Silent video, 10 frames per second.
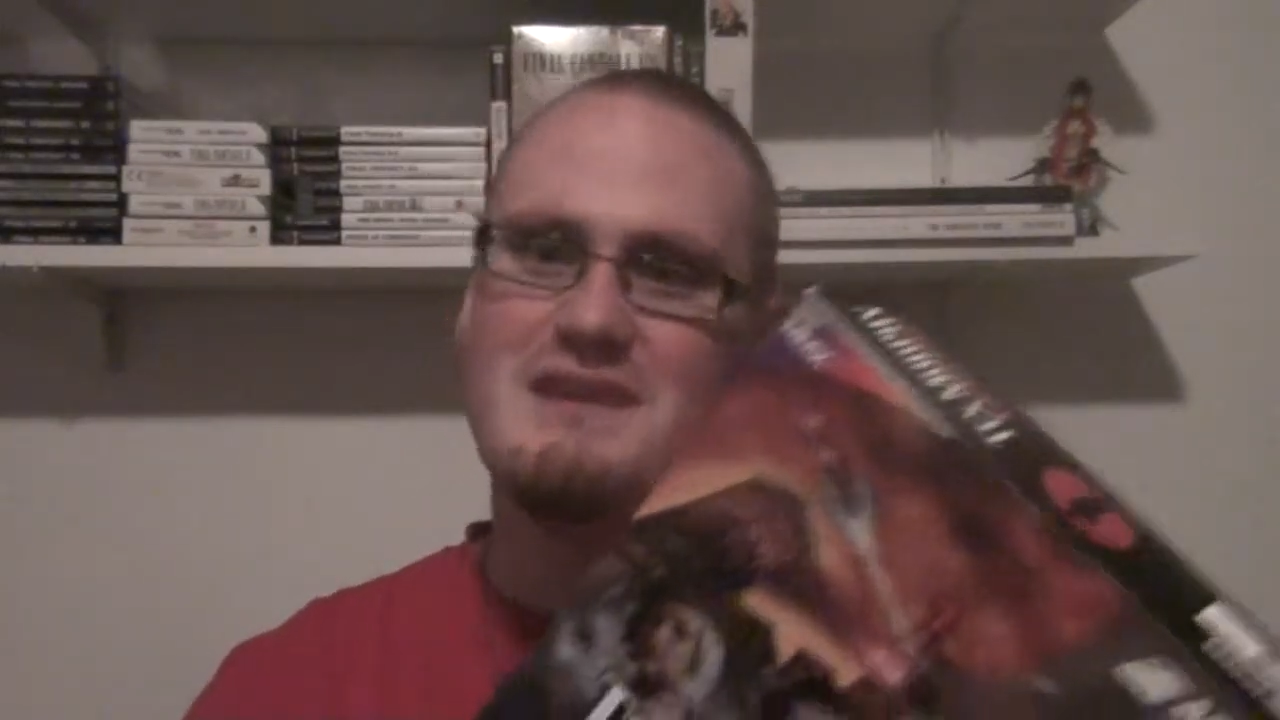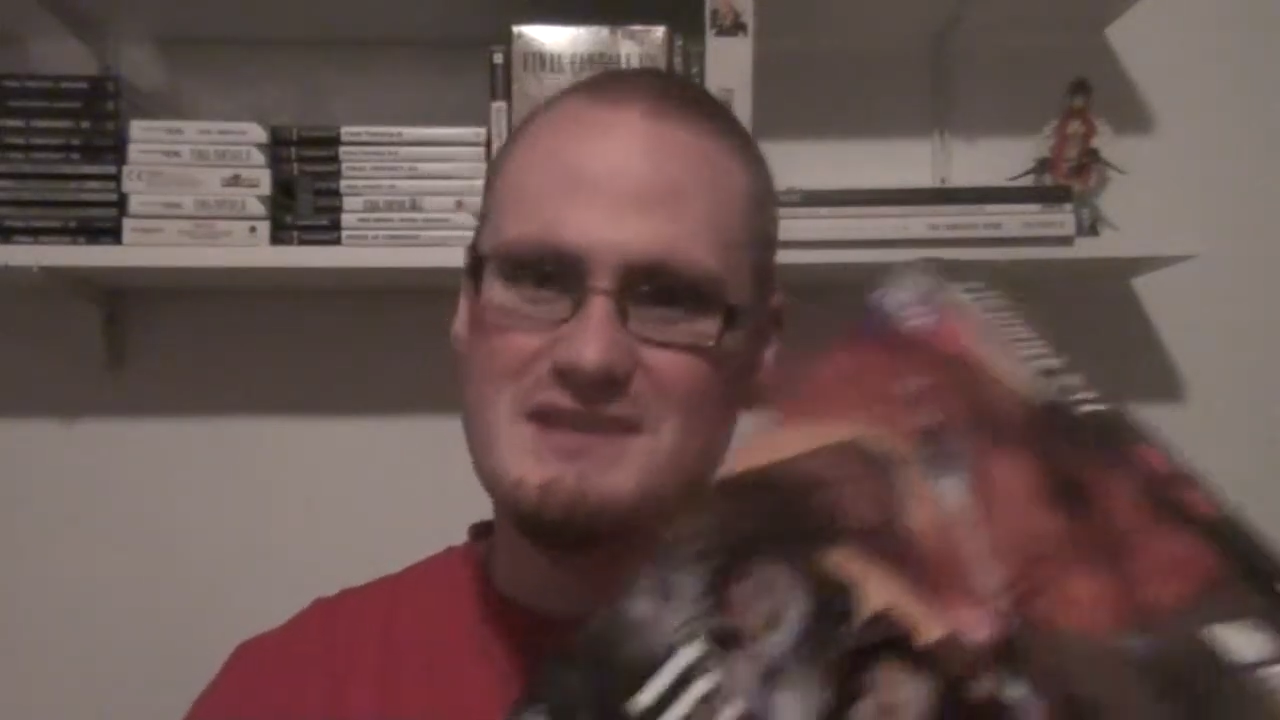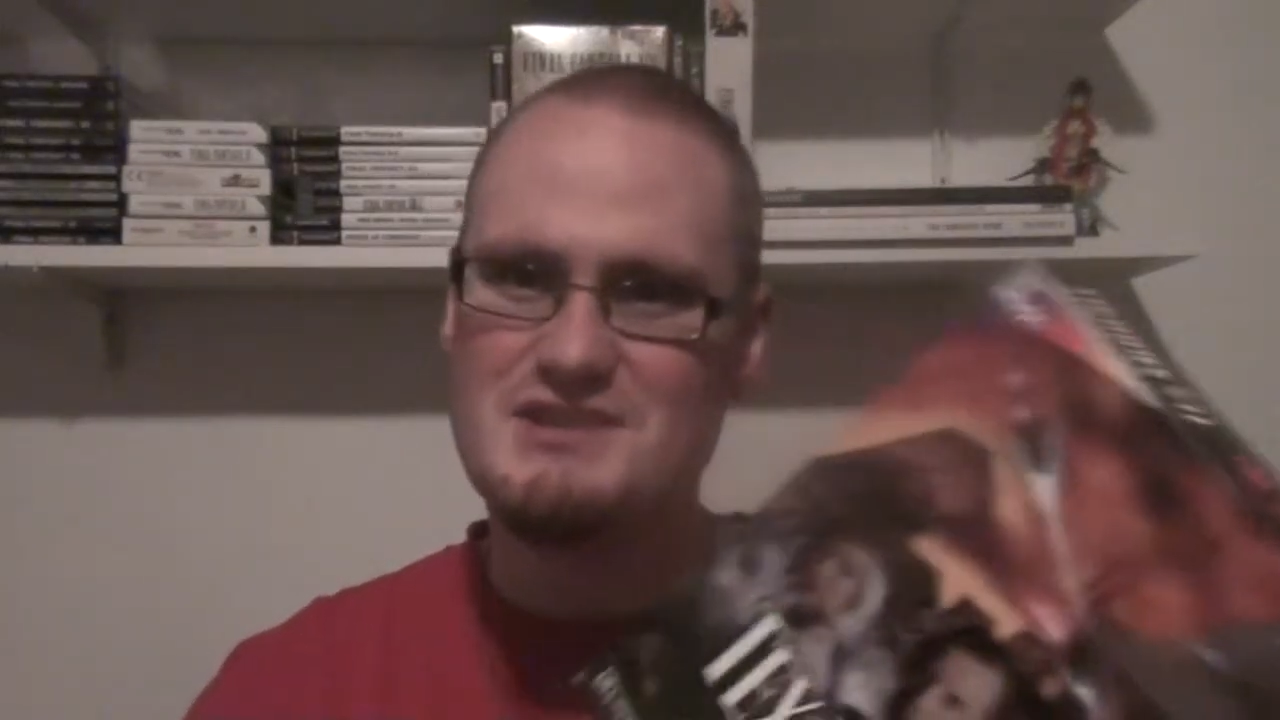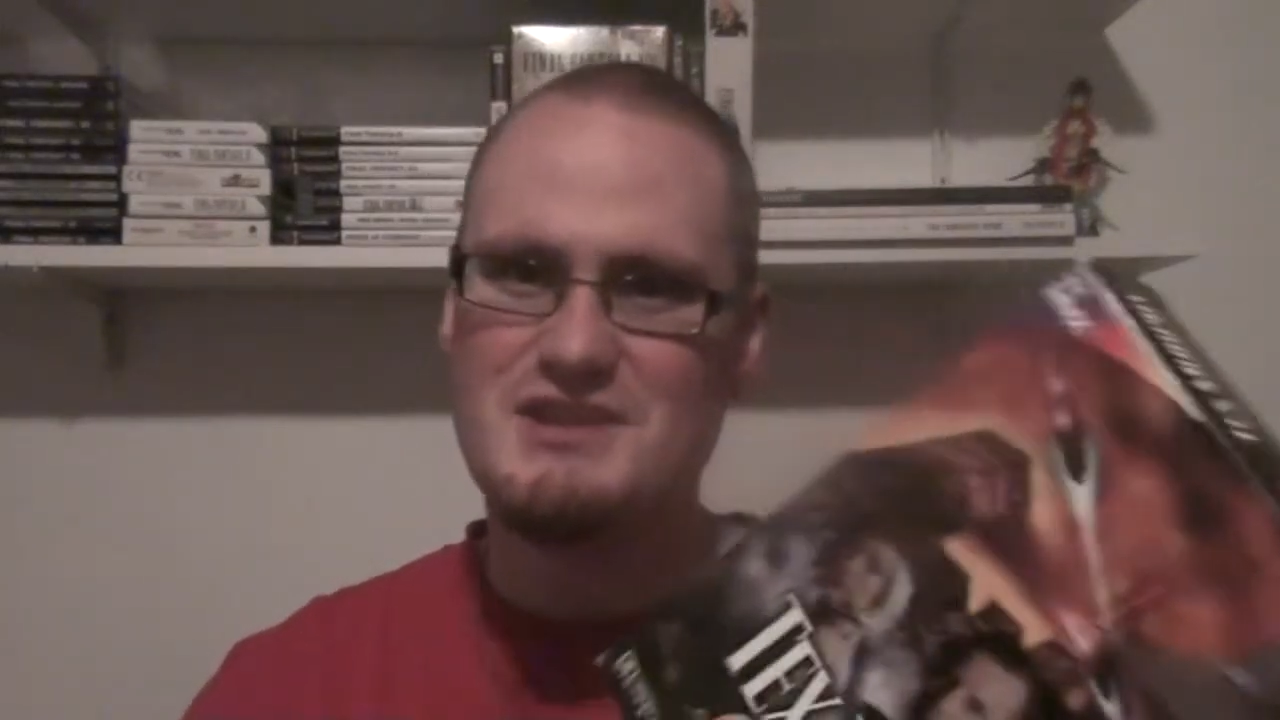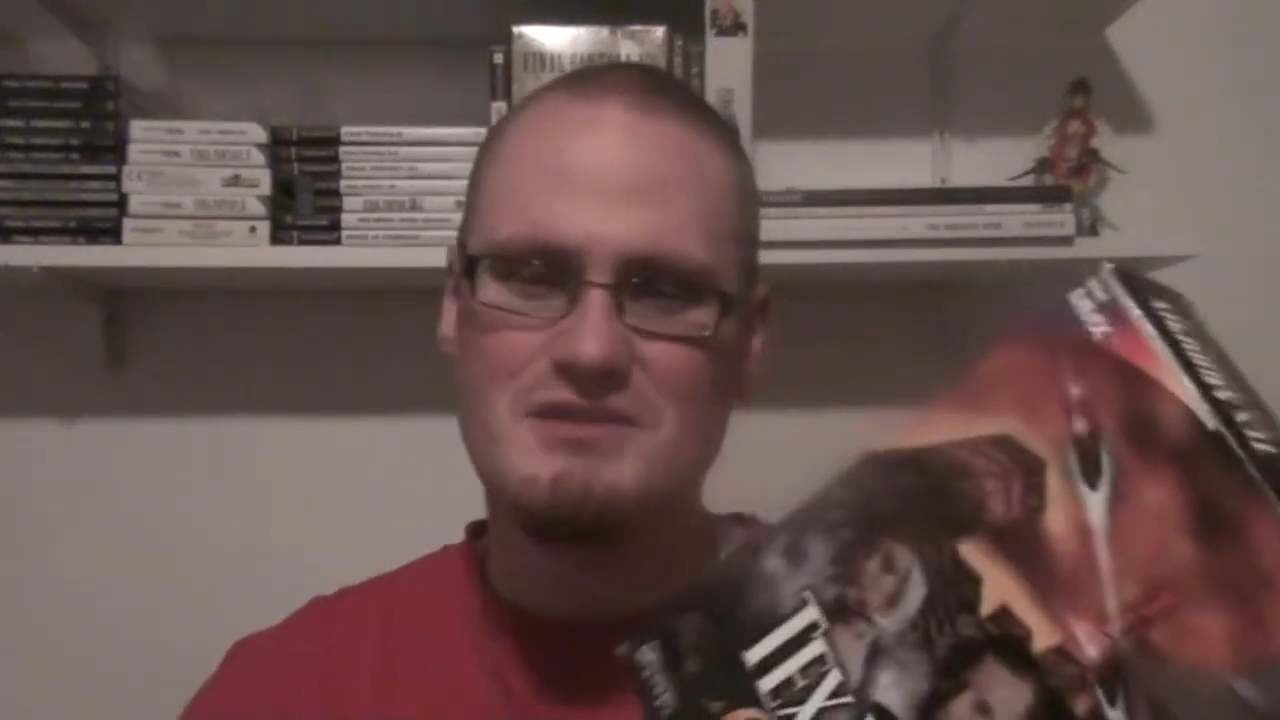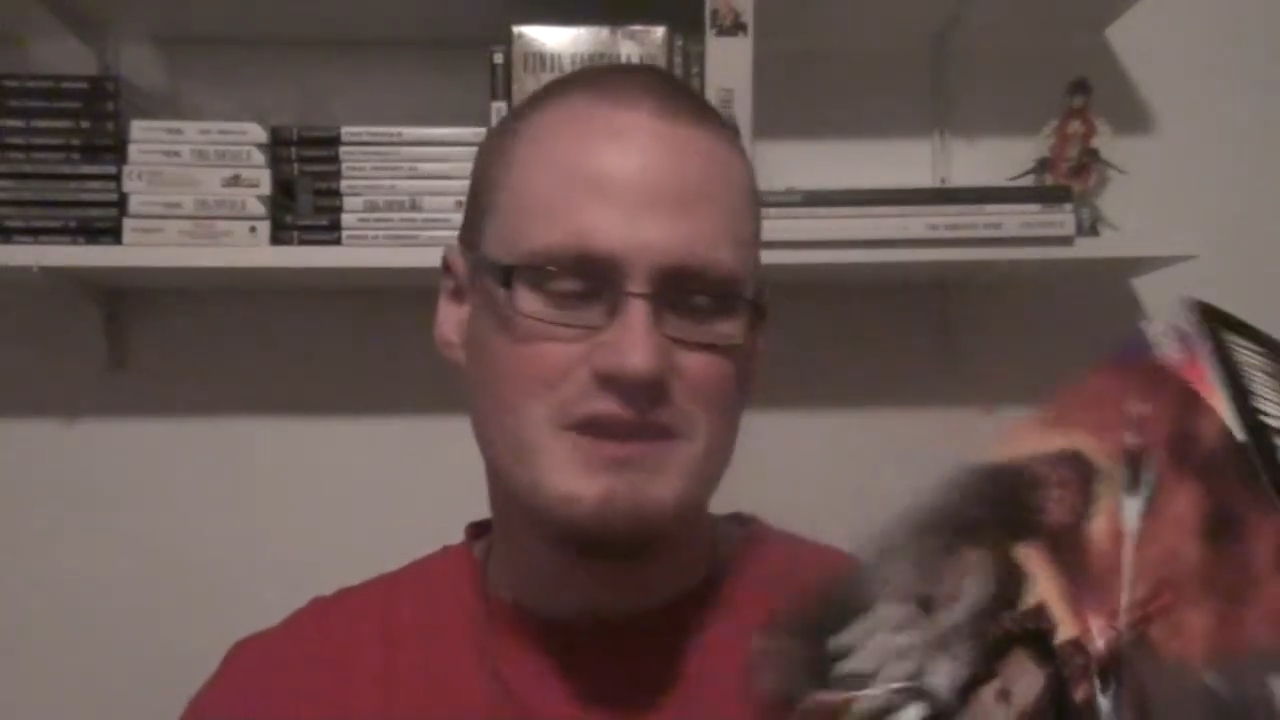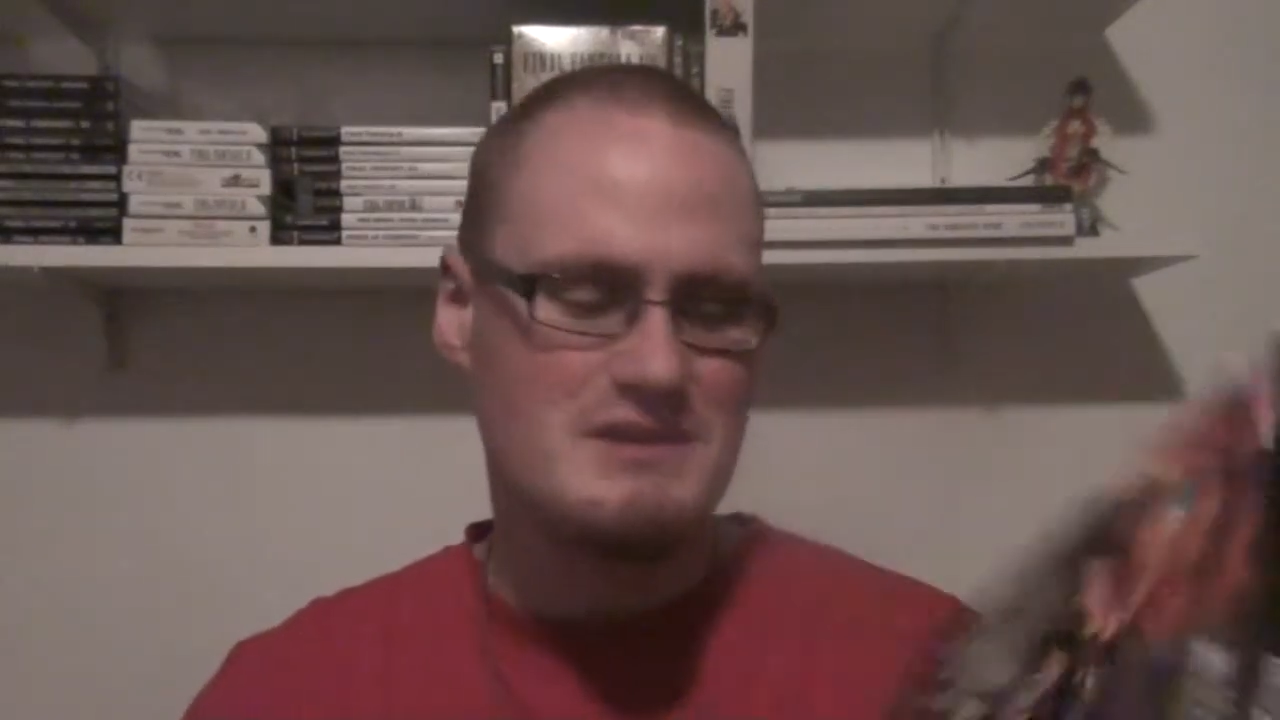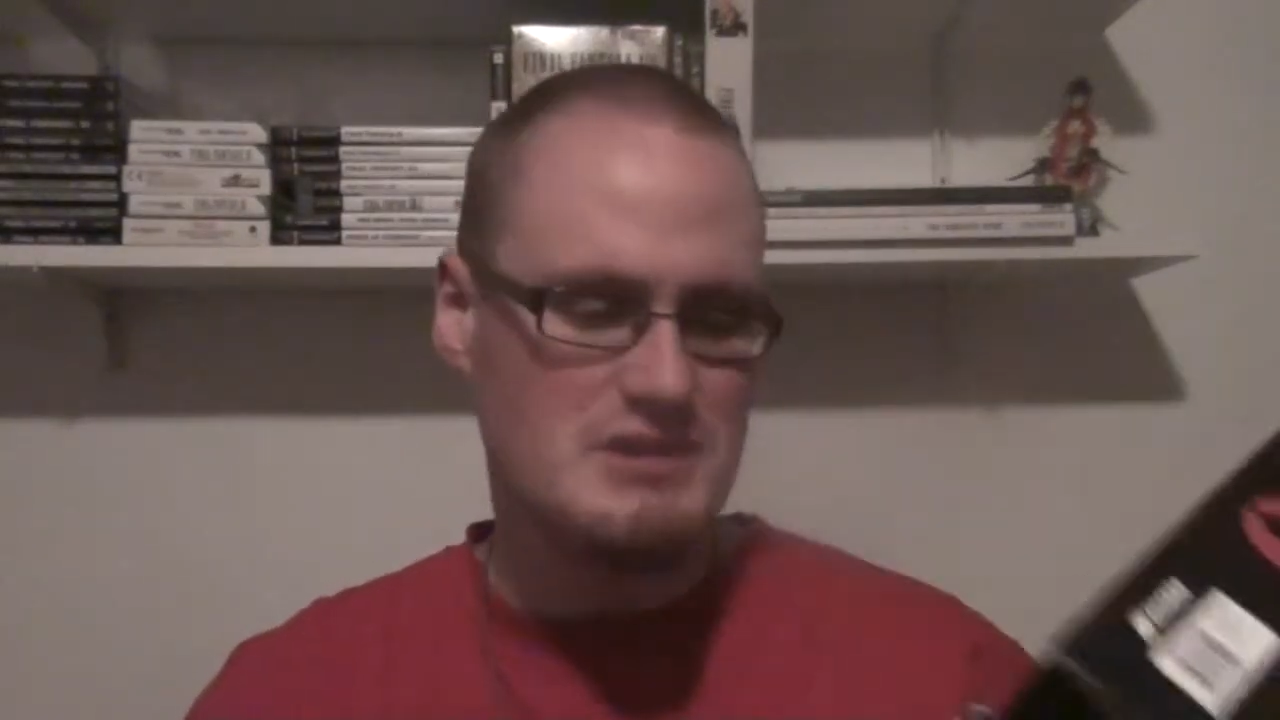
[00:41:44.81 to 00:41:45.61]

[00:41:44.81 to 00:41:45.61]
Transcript: in the series.